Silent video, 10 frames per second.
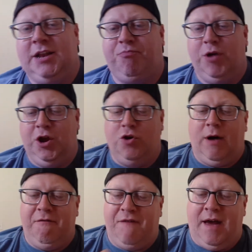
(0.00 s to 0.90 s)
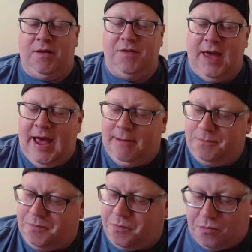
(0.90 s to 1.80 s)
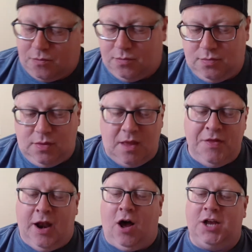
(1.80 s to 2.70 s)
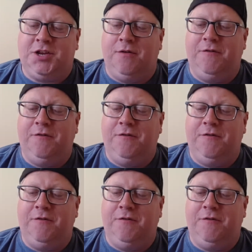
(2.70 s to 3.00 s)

pretty cool. I found that. Then I also